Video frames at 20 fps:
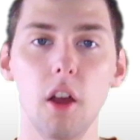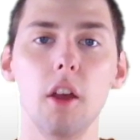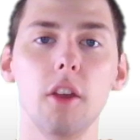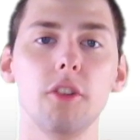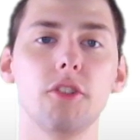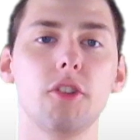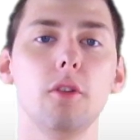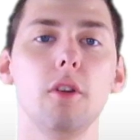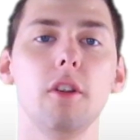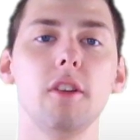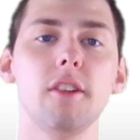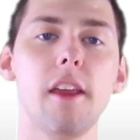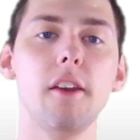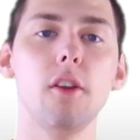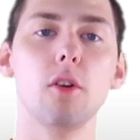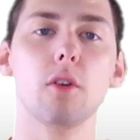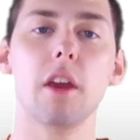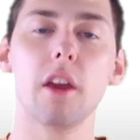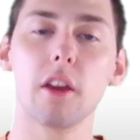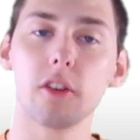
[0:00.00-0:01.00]
So
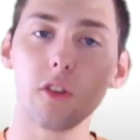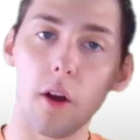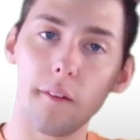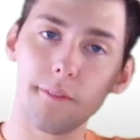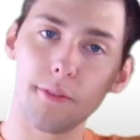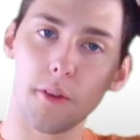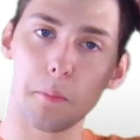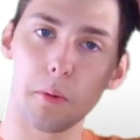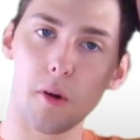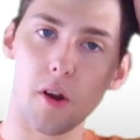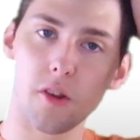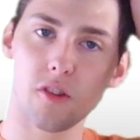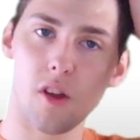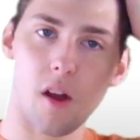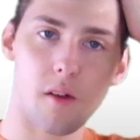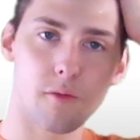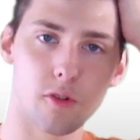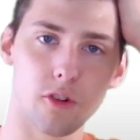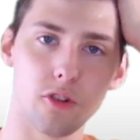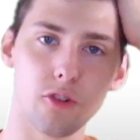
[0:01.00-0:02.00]
Nintendo kicked off their press
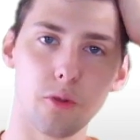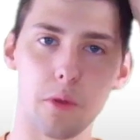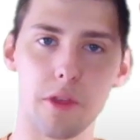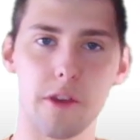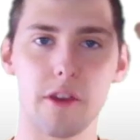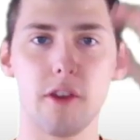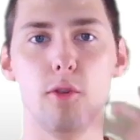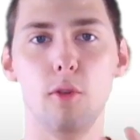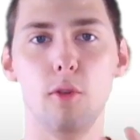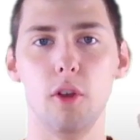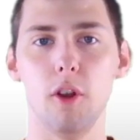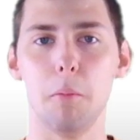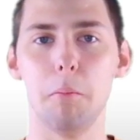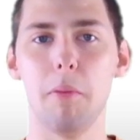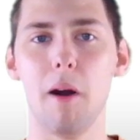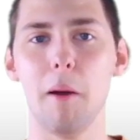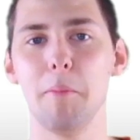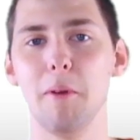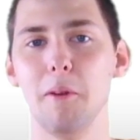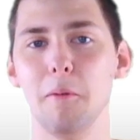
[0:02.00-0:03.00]
conference with a cute
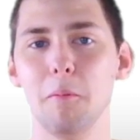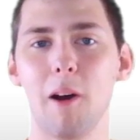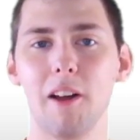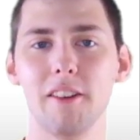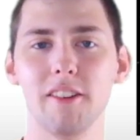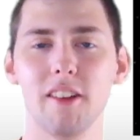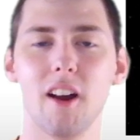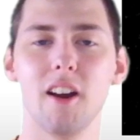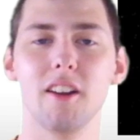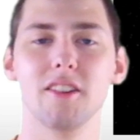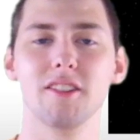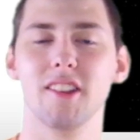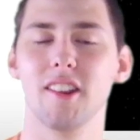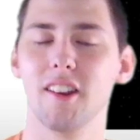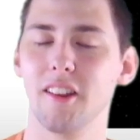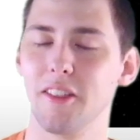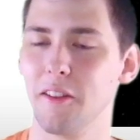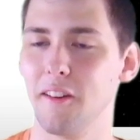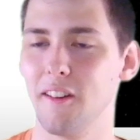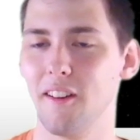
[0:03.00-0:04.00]
puppet montage that
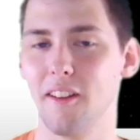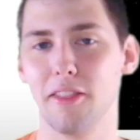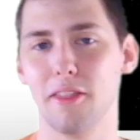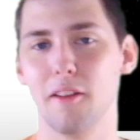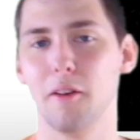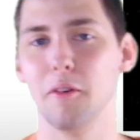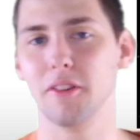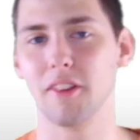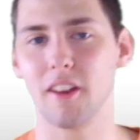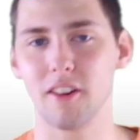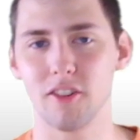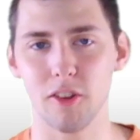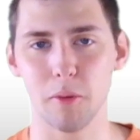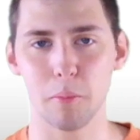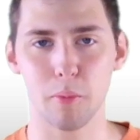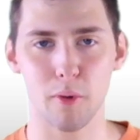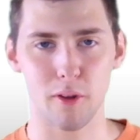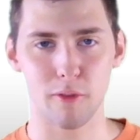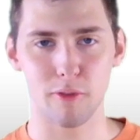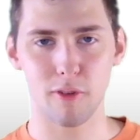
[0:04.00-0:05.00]
I thought was actually
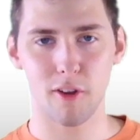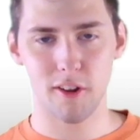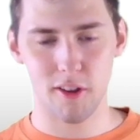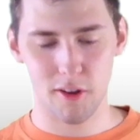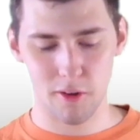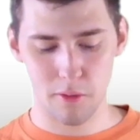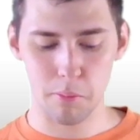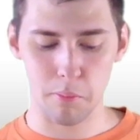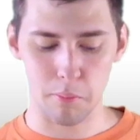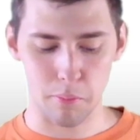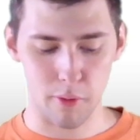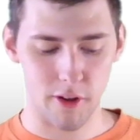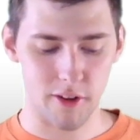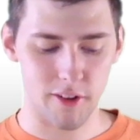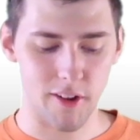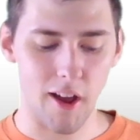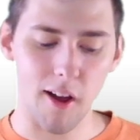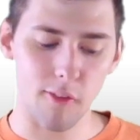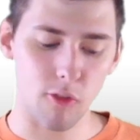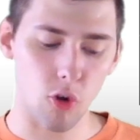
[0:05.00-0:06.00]
pretty funny and pretty
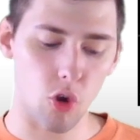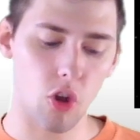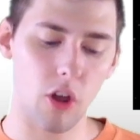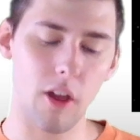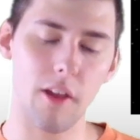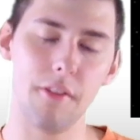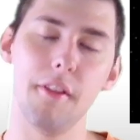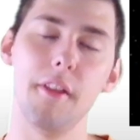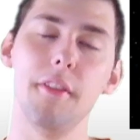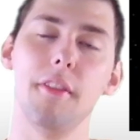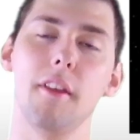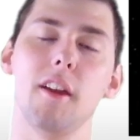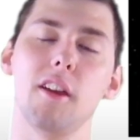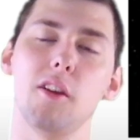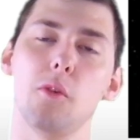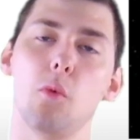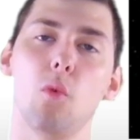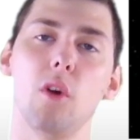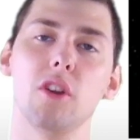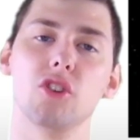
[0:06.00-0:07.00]
novel, and then they
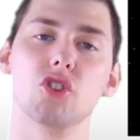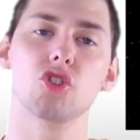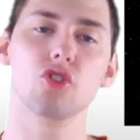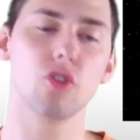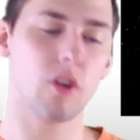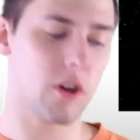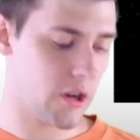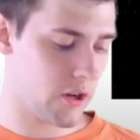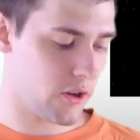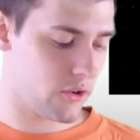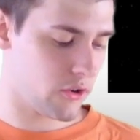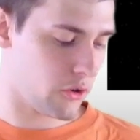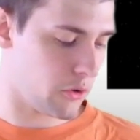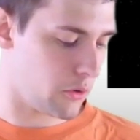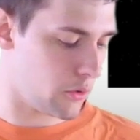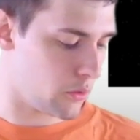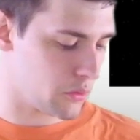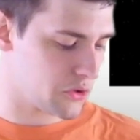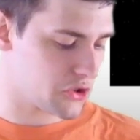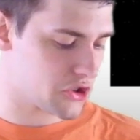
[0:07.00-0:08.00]
went straight
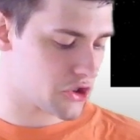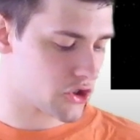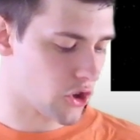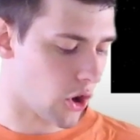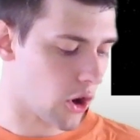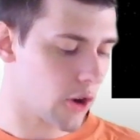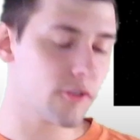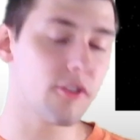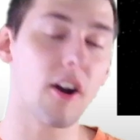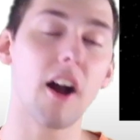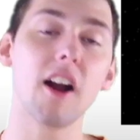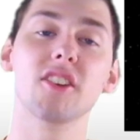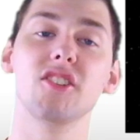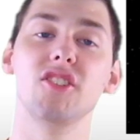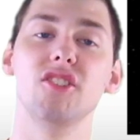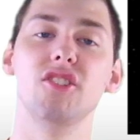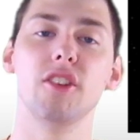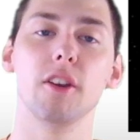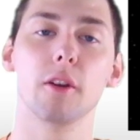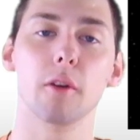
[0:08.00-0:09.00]
into Star Fox
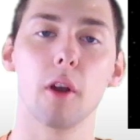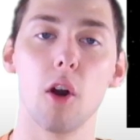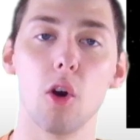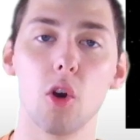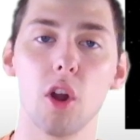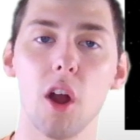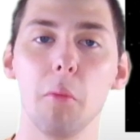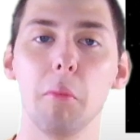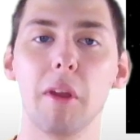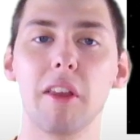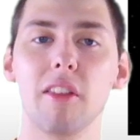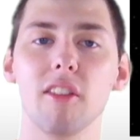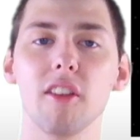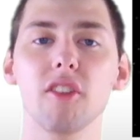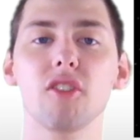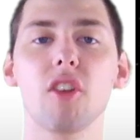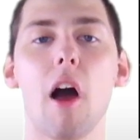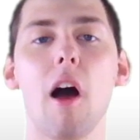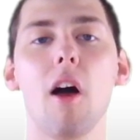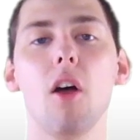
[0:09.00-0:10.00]
Zero coming
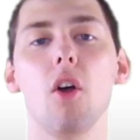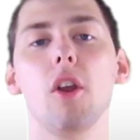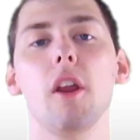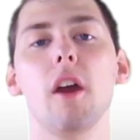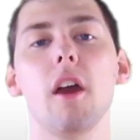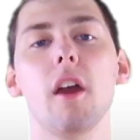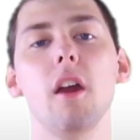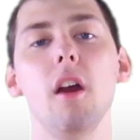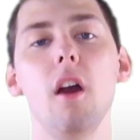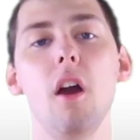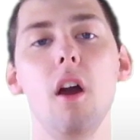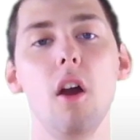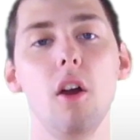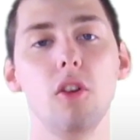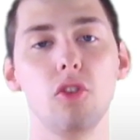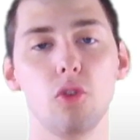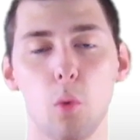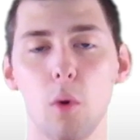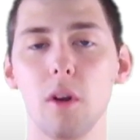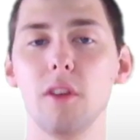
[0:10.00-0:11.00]
this holiday,
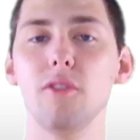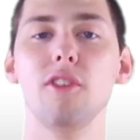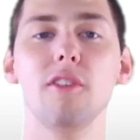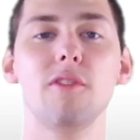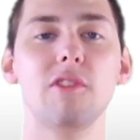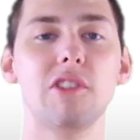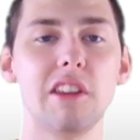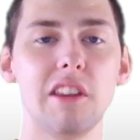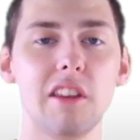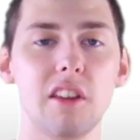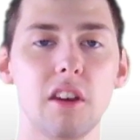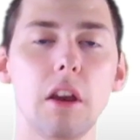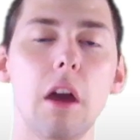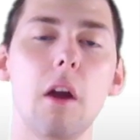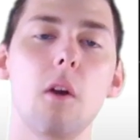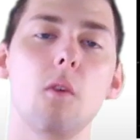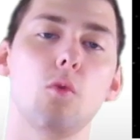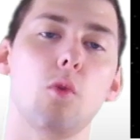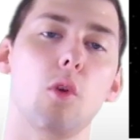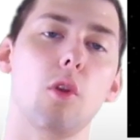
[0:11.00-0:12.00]
2015,
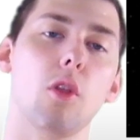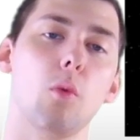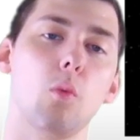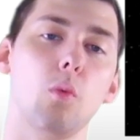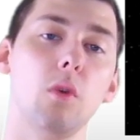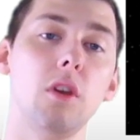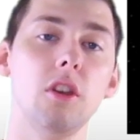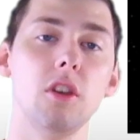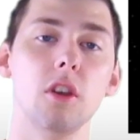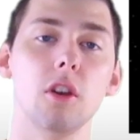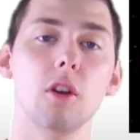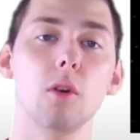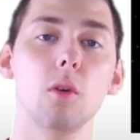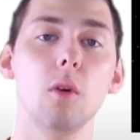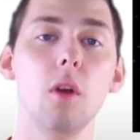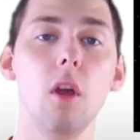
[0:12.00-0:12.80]
for the Wii U.